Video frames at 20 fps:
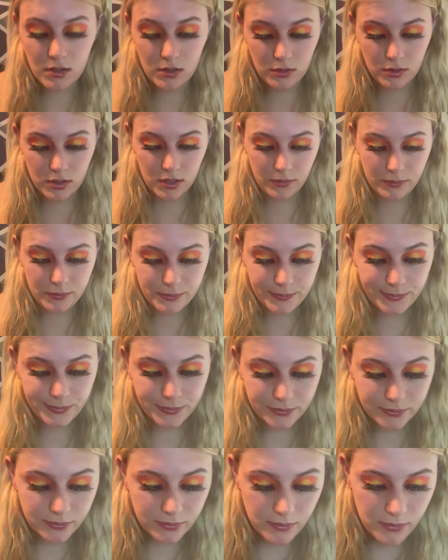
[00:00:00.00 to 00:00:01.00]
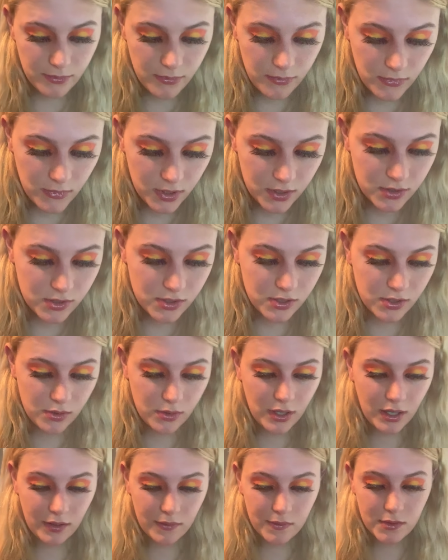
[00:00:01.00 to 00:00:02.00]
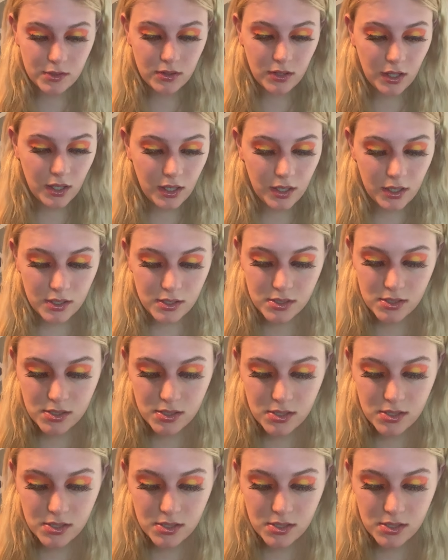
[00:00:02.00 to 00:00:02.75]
Okay, so after that,